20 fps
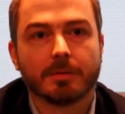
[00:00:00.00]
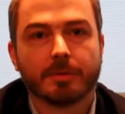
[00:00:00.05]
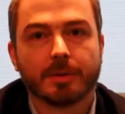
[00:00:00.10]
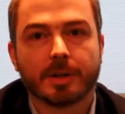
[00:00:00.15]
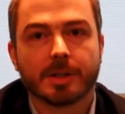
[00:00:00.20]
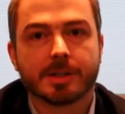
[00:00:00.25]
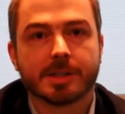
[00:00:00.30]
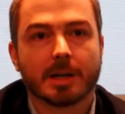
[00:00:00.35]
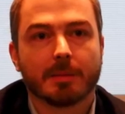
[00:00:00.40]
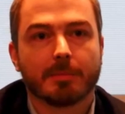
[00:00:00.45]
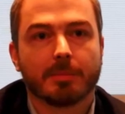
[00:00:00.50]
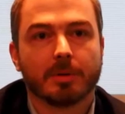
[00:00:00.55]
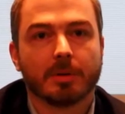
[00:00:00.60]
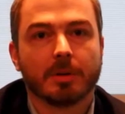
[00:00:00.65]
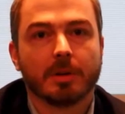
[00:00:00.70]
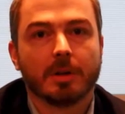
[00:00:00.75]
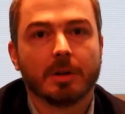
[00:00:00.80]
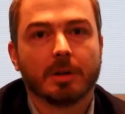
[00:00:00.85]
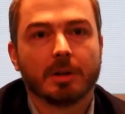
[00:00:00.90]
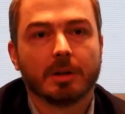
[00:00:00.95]
For example,
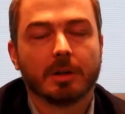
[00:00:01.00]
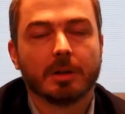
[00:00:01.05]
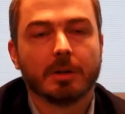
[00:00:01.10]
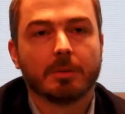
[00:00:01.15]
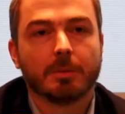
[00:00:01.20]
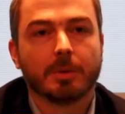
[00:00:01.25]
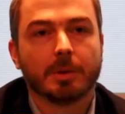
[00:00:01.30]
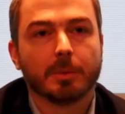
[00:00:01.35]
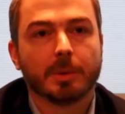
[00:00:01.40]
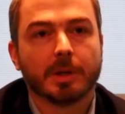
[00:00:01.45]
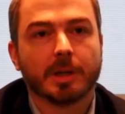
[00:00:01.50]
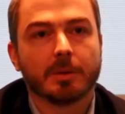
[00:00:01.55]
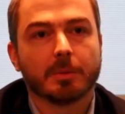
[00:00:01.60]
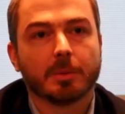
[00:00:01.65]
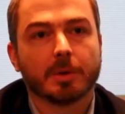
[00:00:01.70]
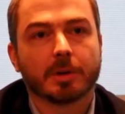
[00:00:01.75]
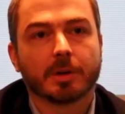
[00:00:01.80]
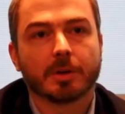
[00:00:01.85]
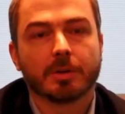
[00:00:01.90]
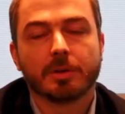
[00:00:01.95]
we can
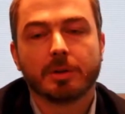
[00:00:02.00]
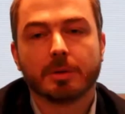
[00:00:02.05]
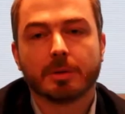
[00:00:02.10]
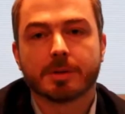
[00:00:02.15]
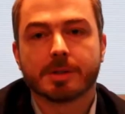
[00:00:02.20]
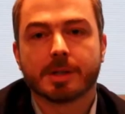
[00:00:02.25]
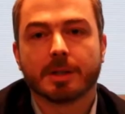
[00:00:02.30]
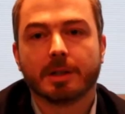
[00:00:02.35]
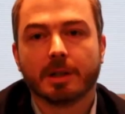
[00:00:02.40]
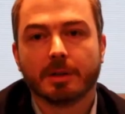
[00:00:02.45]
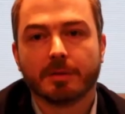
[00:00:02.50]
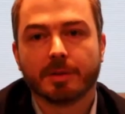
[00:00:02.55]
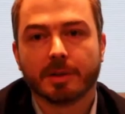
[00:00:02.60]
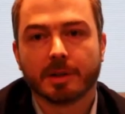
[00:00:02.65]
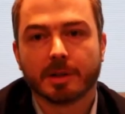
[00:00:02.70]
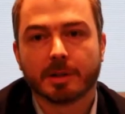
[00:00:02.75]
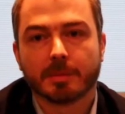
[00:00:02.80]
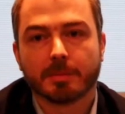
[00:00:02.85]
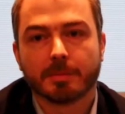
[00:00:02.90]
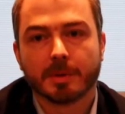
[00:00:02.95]
work on
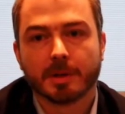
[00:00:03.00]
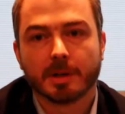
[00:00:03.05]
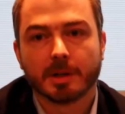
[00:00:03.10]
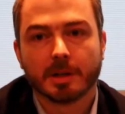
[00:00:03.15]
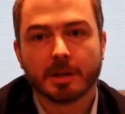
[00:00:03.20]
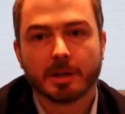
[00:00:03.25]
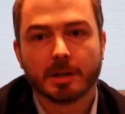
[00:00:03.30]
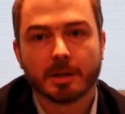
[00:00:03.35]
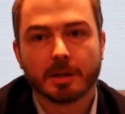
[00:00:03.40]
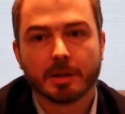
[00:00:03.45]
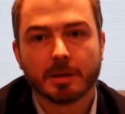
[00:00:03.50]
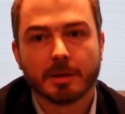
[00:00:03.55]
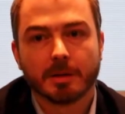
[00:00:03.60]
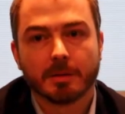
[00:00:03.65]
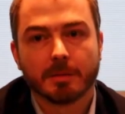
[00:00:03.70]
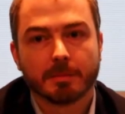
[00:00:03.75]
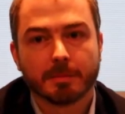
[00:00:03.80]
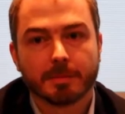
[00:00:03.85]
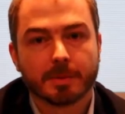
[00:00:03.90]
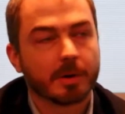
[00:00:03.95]
neuroscientific
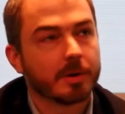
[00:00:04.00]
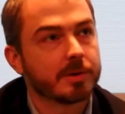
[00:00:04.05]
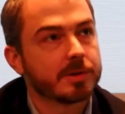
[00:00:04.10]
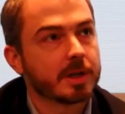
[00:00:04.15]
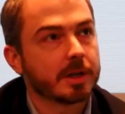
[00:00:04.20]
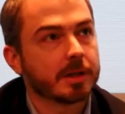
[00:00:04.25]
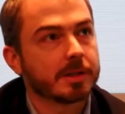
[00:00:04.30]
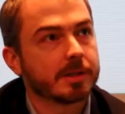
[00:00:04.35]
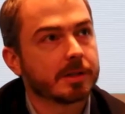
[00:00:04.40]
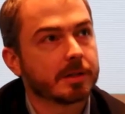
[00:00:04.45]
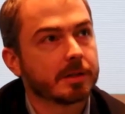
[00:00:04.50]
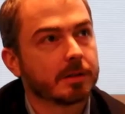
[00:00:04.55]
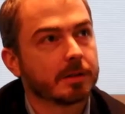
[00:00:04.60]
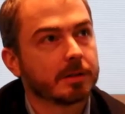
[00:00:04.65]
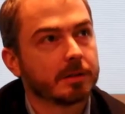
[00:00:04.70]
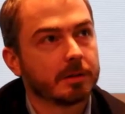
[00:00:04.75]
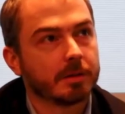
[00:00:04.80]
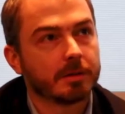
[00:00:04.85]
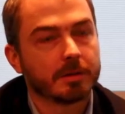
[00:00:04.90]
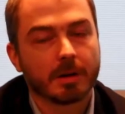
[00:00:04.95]
projects,
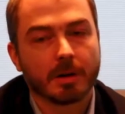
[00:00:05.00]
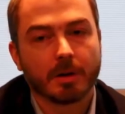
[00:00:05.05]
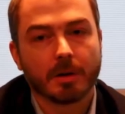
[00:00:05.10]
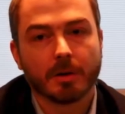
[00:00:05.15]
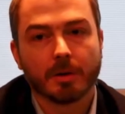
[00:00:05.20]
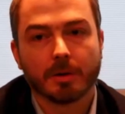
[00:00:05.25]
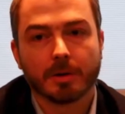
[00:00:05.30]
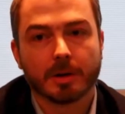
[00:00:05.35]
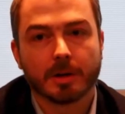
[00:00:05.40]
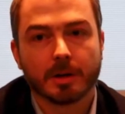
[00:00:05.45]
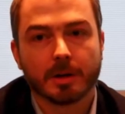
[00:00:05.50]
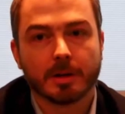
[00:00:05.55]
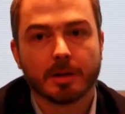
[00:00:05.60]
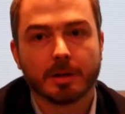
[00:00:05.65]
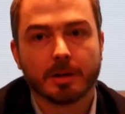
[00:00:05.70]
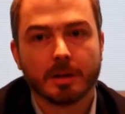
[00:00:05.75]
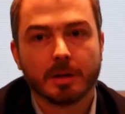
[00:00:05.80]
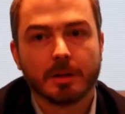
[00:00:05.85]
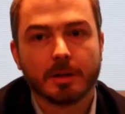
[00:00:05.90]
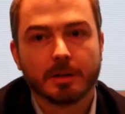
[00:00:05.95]
or
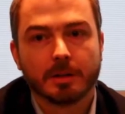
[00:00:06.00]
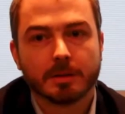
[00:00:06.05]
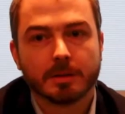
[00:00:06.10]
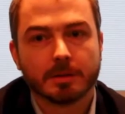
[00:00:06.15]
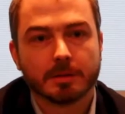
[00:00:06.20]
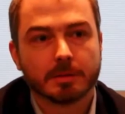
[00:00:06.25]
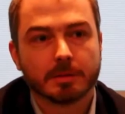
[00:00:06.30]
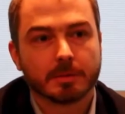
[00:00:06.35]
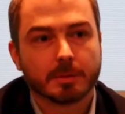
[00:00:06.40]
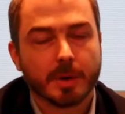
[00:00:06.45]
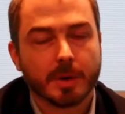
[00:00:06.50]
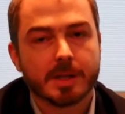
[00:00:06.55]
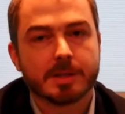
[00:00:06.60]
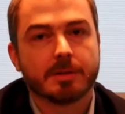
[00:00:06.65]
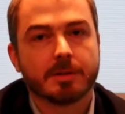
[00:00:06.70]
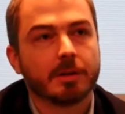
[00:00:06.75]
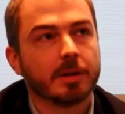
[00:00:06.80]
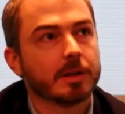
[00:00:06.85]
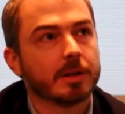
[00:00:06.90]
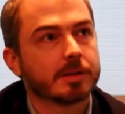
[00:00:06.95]

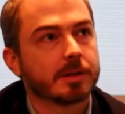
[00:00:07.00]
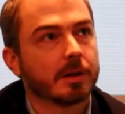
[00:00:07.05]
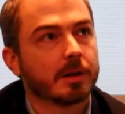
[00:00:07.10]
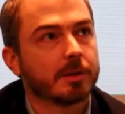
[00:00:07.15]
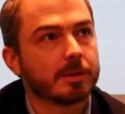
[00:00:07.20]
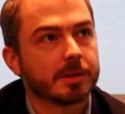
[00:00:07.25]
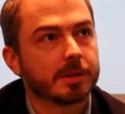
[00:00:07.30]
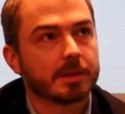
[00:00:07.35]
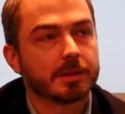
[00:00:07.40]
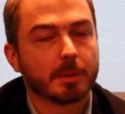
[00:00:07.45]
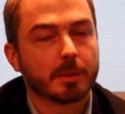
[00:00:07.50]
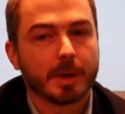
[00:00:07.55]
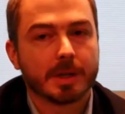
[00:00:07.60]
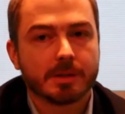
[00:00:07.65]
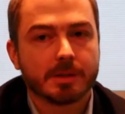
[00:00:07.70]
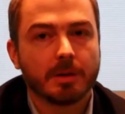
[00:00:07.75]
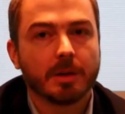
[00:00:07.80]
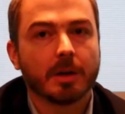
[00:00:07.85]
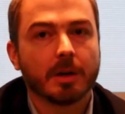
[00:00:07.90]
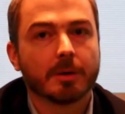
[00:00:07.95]

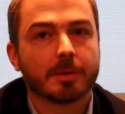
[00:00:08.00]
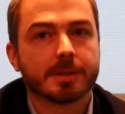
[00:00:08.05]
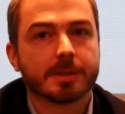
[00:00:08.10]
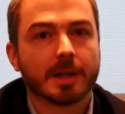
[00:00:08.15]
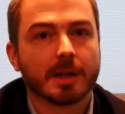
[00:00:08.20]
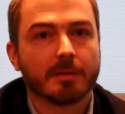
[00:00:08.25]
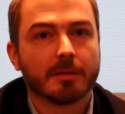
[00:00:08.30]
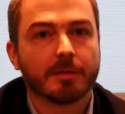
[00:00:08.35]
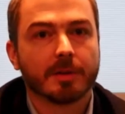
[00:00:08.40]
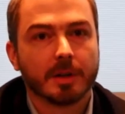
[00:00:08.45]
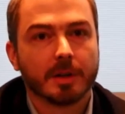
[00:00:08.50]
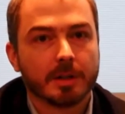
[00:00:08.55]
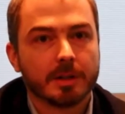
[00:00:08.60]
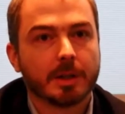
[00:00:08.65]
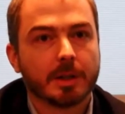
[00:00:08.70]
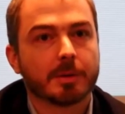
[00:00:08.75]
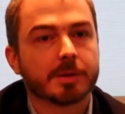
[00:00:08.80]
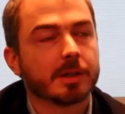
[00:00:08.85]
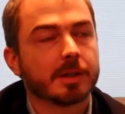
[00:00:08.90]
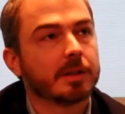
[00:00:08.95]
questioning ourselves
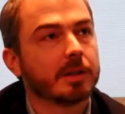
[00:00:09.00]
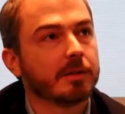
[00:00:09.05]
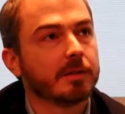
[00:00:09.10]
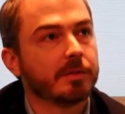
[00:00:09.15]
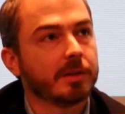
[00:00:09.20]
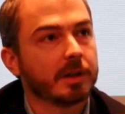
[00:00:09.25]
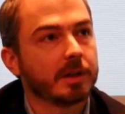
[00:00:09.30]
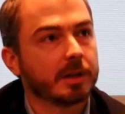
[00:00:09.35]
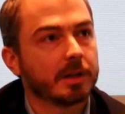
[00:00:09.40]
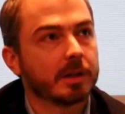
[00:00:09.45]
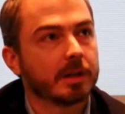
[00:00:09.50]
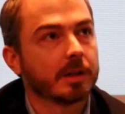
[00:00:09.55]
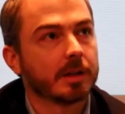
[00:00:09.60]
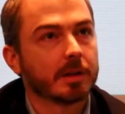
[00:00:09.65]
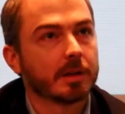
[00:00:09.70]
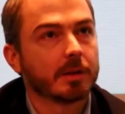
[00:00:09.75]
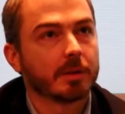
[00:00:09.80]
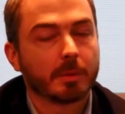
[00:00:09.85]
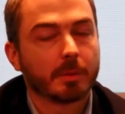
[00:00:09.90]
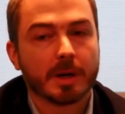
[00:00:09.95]
neuroscientific
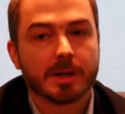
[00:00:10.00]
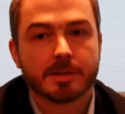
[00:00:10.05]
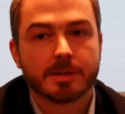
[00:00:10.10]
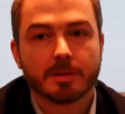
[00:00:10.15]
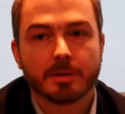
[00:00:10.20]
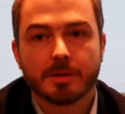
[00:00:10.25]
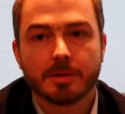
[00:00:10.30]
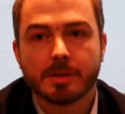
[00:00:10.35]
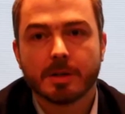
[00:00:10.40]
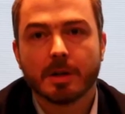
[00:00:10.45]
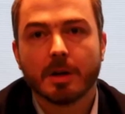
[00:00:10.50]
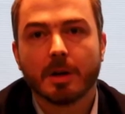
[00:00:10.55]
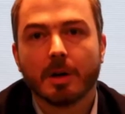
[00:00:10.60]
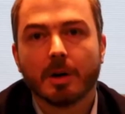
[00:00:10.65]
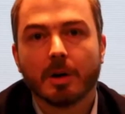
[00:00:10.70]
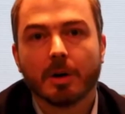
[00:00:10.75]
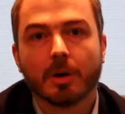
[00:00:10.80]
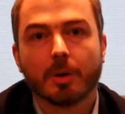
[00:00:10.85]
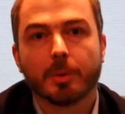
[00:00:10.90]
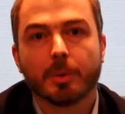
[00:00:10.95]
questions,
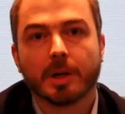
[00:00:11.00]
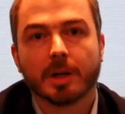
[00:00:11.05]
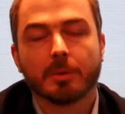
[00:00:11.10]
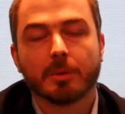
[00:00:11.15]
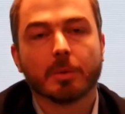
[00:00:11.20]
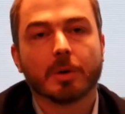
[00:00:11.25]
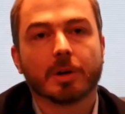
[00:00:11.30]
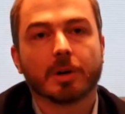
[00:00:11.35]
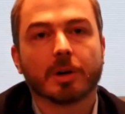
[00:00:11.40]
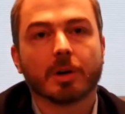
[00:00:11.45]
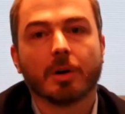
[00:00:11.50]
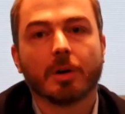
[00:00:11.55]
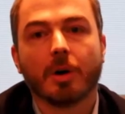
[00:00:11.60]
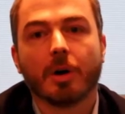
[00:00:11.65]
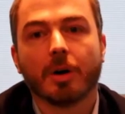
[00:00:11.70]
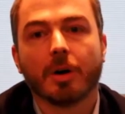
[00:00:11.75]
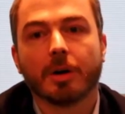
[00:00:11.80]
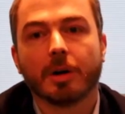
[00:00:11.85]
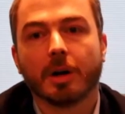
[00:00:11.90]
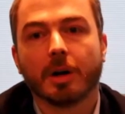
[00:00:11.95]
or we can work
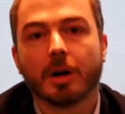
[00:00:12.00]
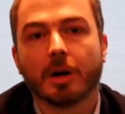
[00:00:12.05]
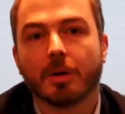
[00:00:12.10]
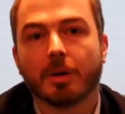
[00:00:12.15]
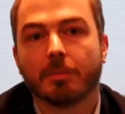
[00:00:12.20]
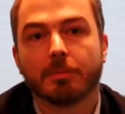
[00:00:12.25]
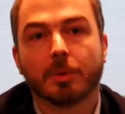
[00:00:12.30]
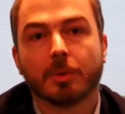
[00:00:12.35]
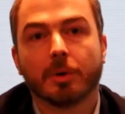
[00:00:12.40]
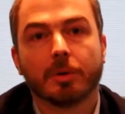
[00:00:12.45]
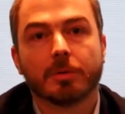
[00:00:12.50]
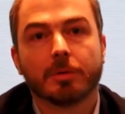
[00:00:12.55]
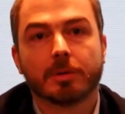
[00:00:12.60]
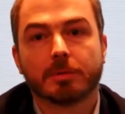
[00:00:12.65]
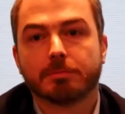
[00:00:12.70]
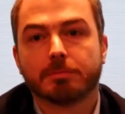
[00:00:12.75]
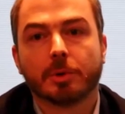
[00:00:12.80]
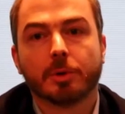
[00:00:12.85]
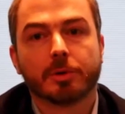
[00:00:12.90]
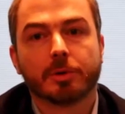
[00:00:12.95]
on
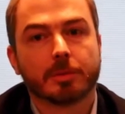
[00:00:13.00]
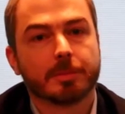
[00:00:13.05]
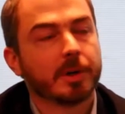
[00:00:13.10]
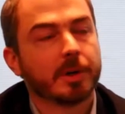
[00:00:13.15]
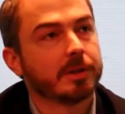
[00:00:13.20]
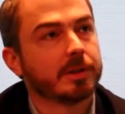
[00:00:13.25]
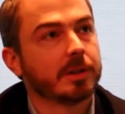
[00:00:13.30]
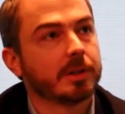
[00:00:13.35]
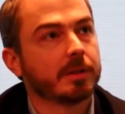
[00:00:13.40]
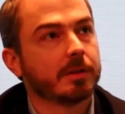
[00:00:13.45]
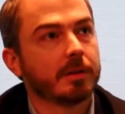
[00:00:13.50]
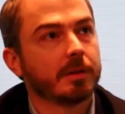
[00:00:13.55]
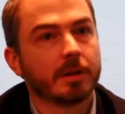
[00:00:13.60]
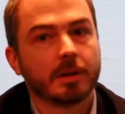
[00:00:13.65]
more robotic